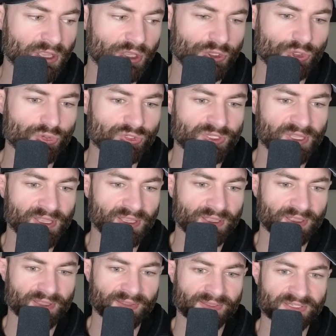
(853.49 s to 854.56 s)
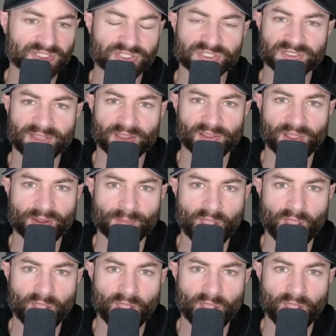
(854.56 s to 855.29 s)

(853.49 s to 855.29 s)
usually this is just like a lot of